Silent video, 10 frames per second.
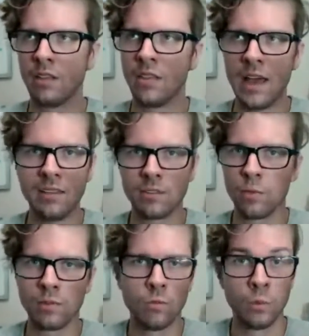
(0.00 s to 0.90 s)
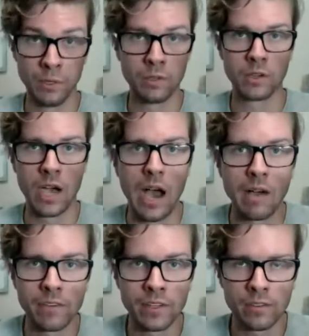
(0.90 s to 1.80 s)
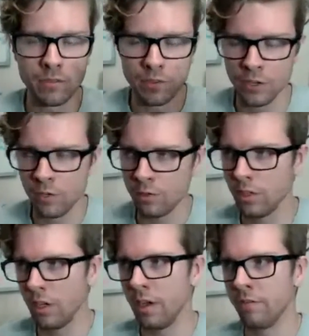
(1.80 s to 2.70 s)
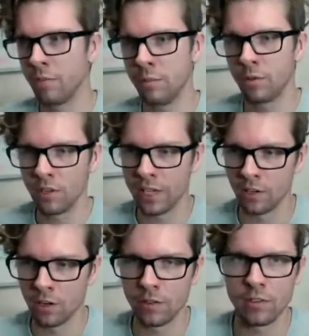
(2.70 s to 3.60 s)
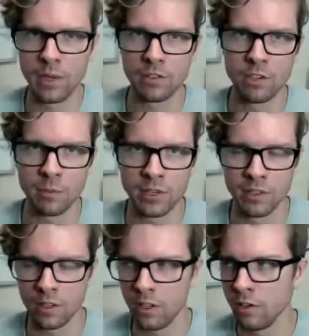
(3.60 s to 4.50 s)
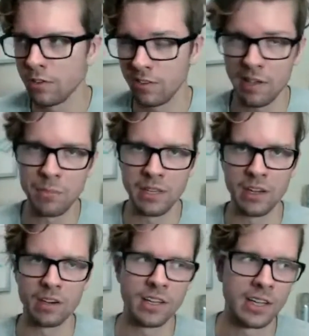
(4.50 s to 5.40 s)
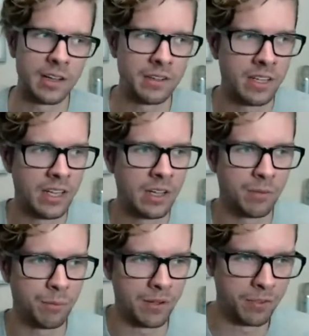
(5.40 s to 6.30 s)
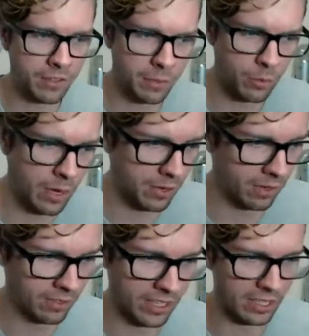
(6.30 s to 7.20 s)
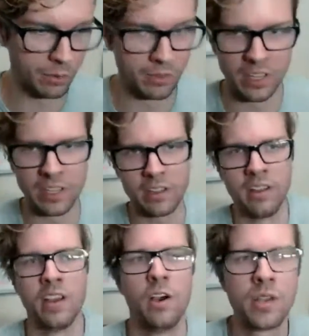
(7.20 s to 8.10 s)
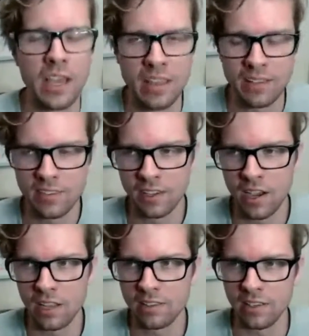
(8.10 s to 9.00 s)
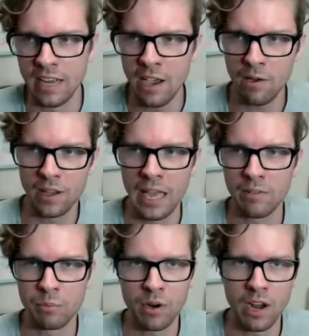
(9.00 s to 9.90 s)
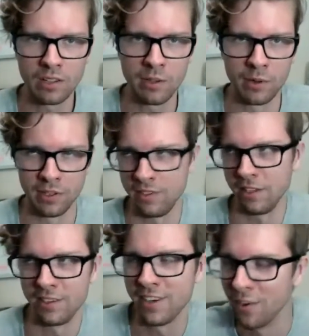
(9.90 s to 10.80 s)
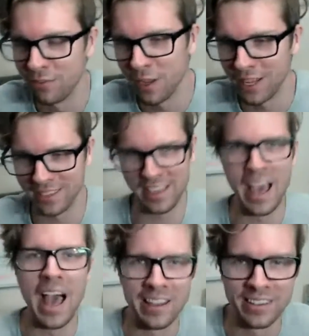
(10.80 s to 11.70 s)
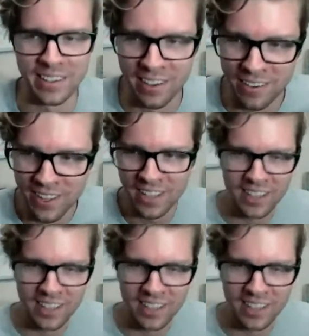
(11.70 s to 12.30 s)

That's what will build confidence for you. If people are like nervous about jumping into close, because I've been there. Like my first couple webinars, like it was like, okay, that's the content. Now I have a product I want to sell. It felt like that.